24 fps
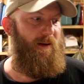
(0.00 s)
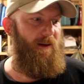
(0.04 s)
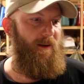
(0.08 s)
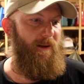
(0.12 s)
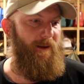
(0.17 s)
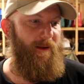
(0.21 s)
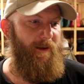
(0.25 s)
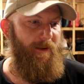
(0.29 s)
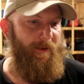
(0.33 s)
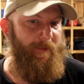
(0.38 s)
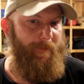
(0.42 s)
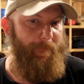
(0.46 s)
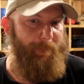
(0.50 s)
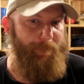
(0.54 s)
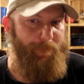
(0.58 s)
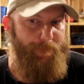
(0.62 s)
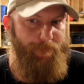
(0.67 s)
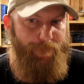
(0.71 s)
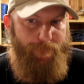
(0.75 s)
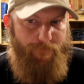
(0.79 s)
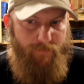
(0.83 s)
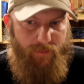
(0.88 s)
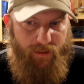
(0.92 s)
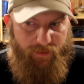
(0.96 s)
And
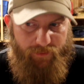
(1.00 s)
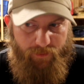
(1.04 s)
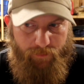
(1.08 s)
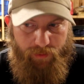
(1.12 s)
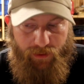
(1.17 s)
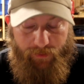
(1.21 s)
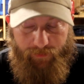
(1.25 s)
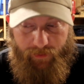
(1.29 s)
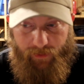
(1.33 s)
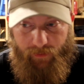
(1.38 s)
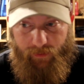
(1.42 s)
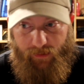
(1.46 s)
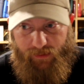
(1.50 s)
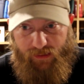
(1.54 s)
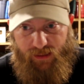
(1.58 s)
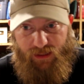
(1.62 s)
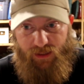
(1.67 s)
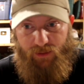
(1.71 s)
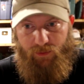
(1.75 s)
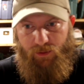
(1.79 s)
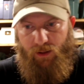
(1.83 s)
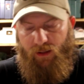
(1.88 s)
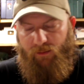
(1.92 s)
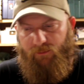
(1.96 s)
they're probably going to get
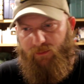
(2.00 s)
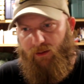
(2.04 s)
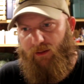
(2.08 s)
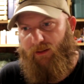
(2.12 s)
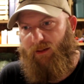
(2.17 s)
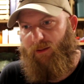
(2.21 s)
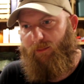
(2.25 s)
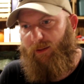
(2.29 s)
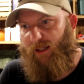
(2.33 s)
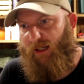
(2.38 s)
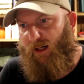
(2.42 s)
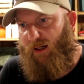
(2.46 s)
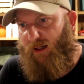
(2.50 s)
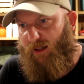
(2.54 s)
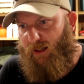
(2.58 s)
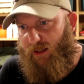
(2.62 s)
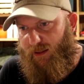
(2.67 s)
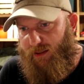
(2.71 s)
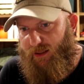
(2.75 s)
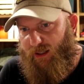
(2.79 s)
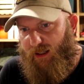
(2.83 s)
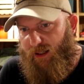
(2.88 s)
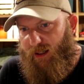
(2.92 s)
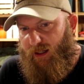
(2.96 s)
sued over it, to be
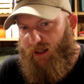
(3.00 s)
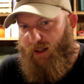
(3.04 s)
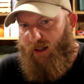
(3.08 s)
honest.